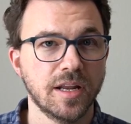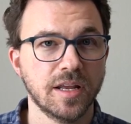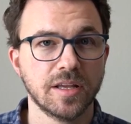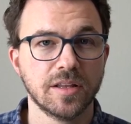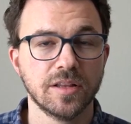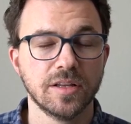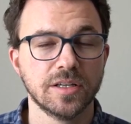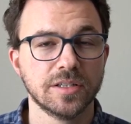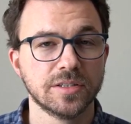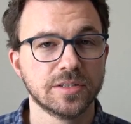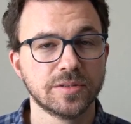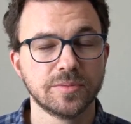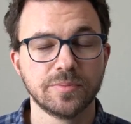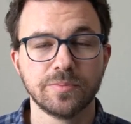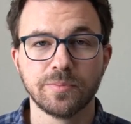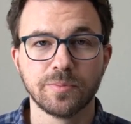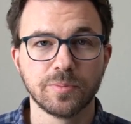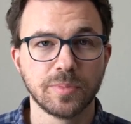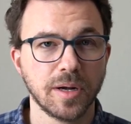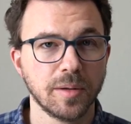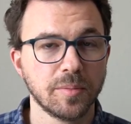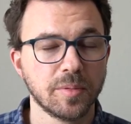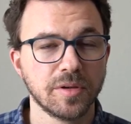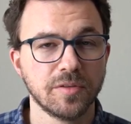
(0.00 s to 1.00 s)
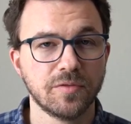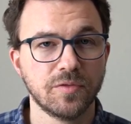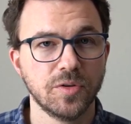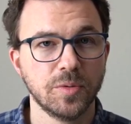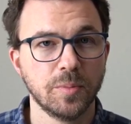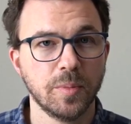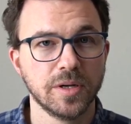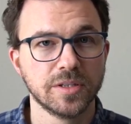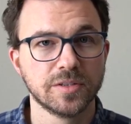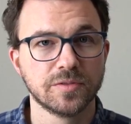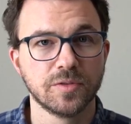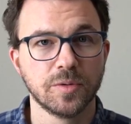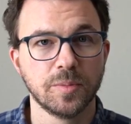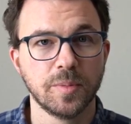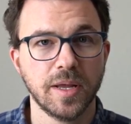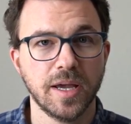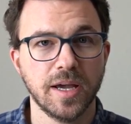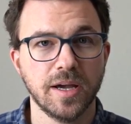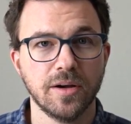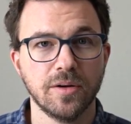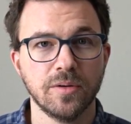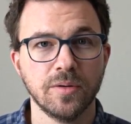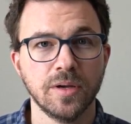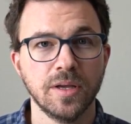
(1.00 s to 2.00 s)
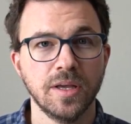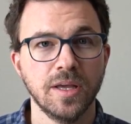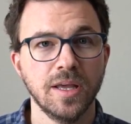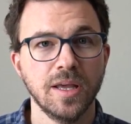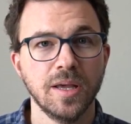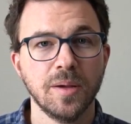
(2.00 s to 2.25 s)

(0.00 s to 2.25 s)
English, probably a few months from now,